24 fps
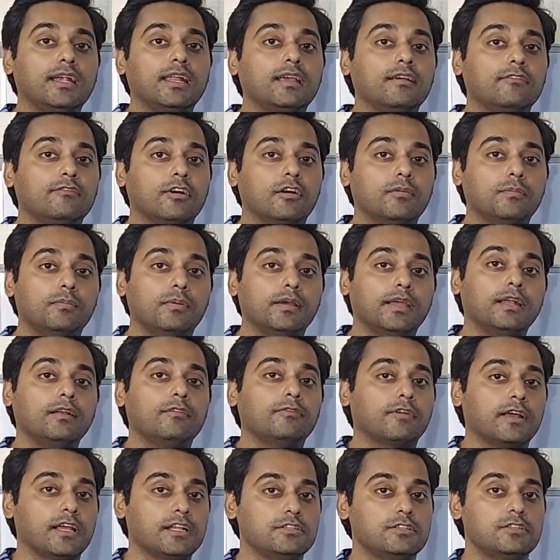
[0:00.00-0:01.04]
ending verb
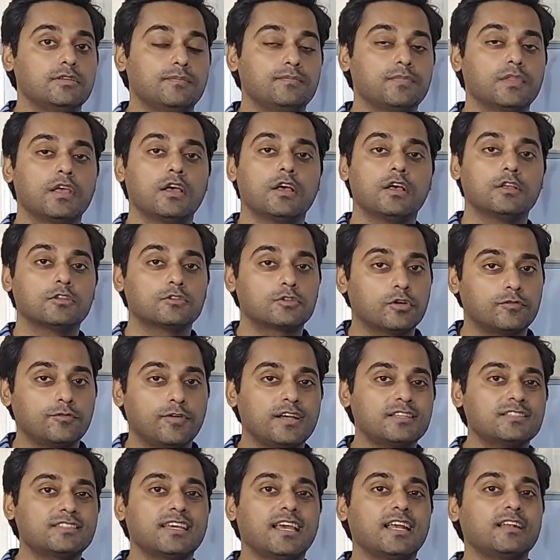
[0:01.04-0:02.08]
in French. So
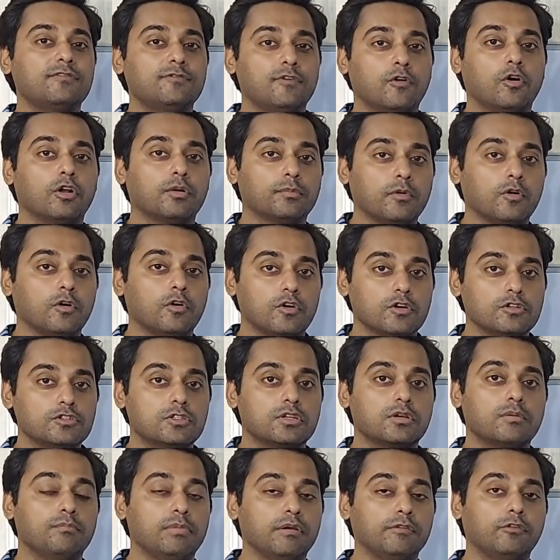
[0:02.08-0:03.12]
first and
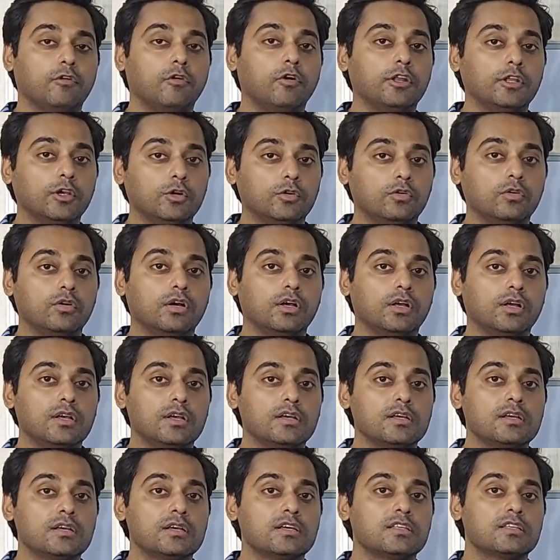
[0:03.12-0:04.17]
foremost, before you
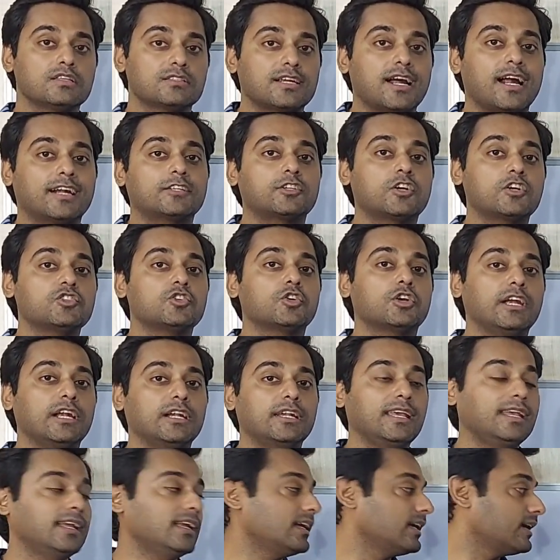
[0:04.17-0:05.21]
start
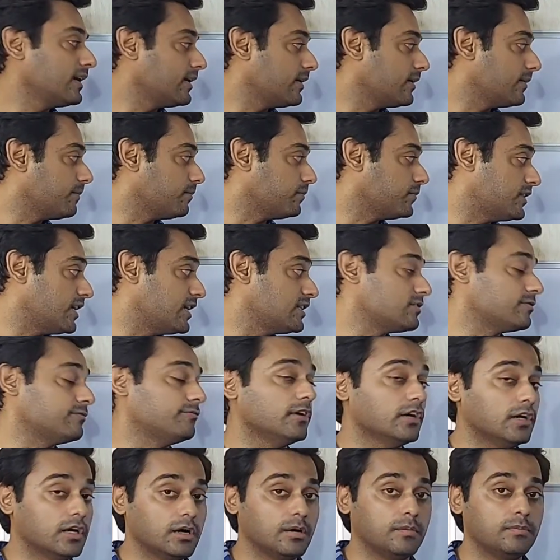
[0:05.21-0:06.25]
conjugating this
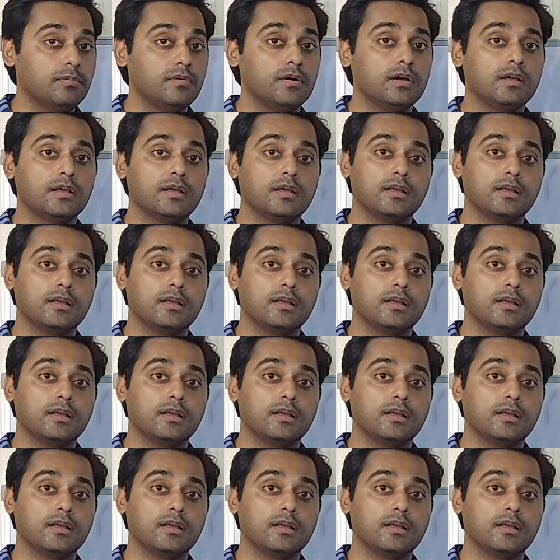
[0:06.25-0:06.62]
verb,